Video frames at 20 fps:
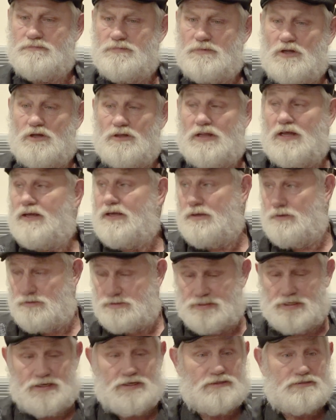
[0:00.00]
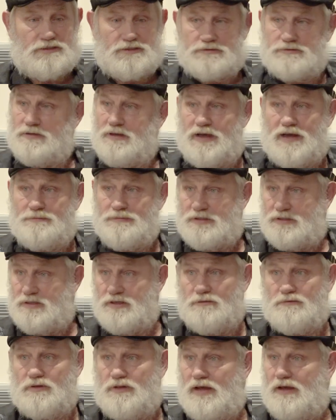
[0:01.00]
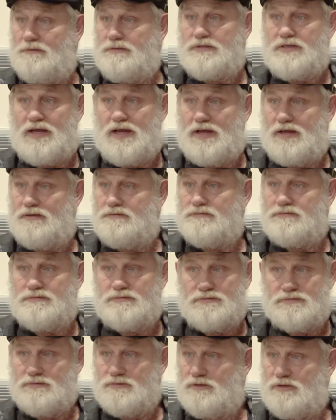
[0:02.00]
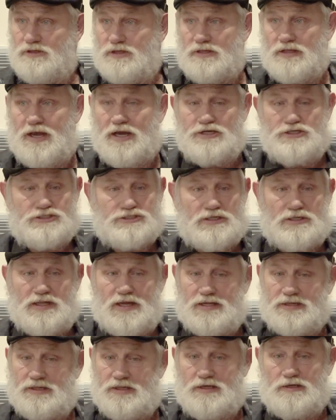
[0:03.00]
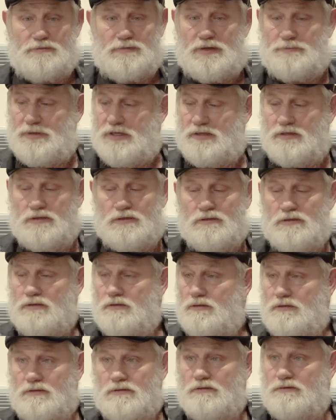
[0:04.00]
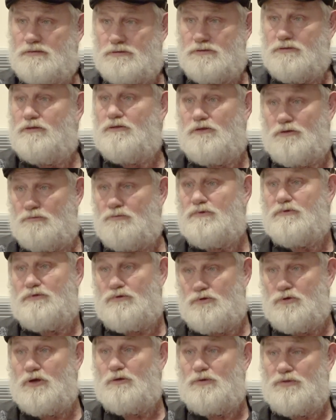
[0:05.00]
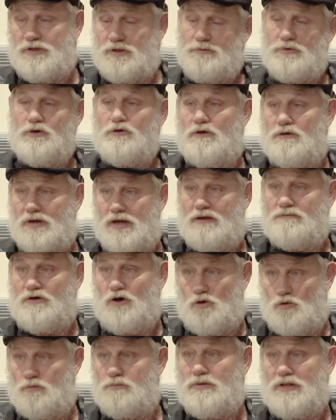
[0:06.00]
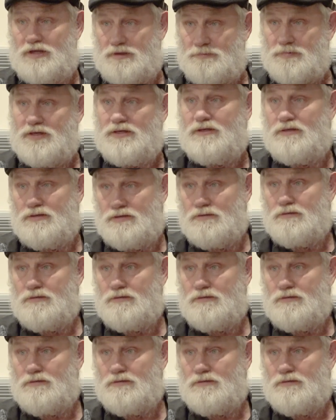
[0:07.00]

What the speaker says: Well, like he was saying, just get with Habitat, agency like them. I mean, you get with them, you're gonna have hope. Believe me.